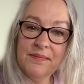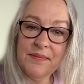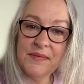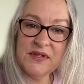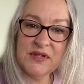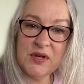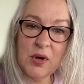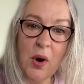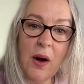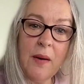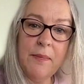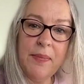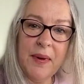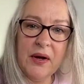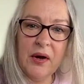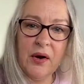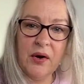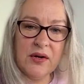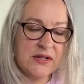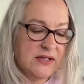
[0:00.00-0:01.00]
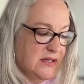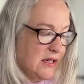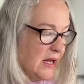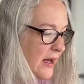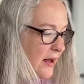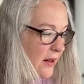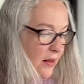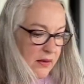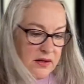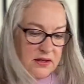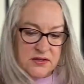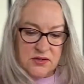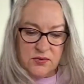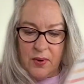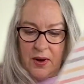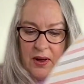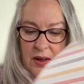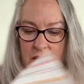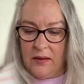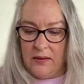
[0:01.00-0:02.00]
So a bigger style as
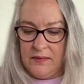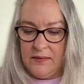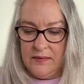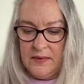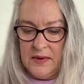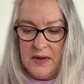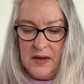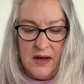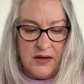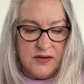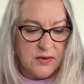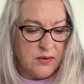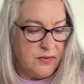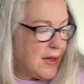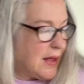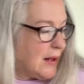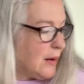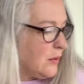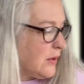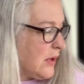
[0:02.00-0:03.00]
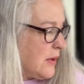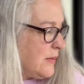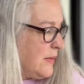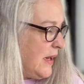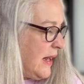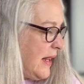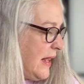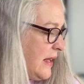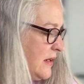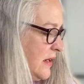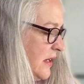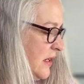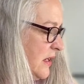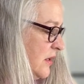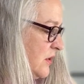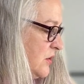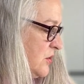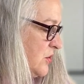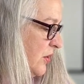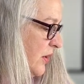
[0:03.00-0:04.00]
well. So that'll come in handy
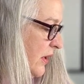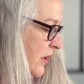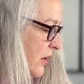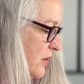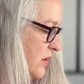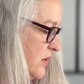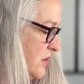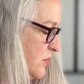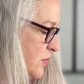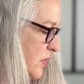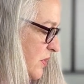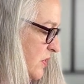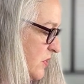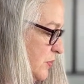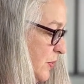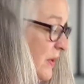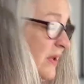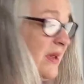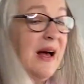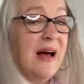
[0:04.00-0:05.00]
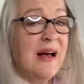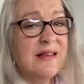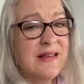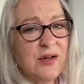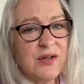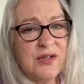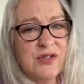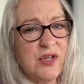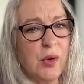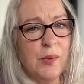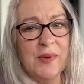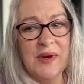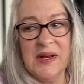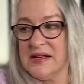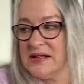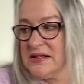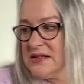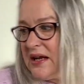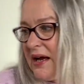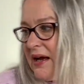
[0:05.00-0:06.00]
during Christmas. But there's so many
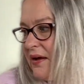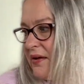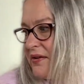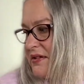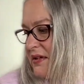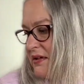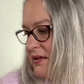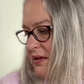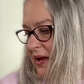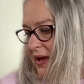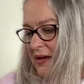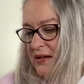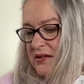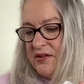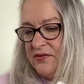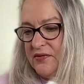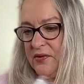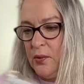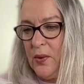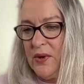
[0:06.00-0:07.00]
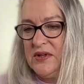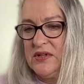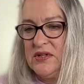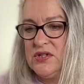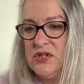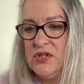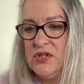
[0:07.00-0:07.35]
styles and different ones to